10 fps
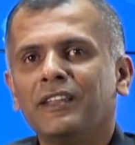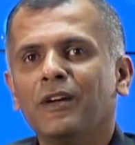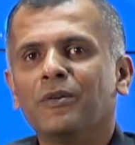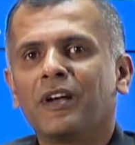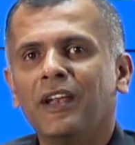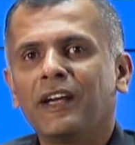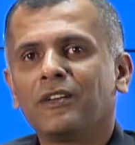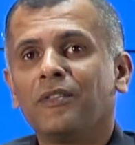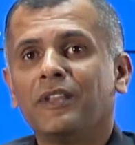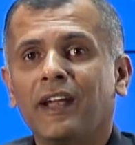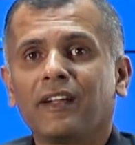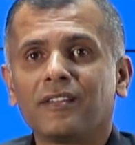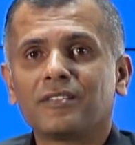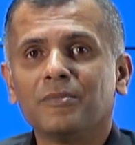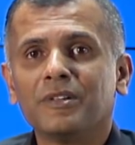they could collect on their
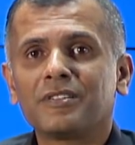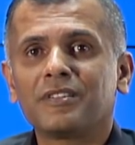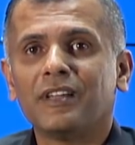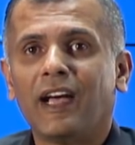customers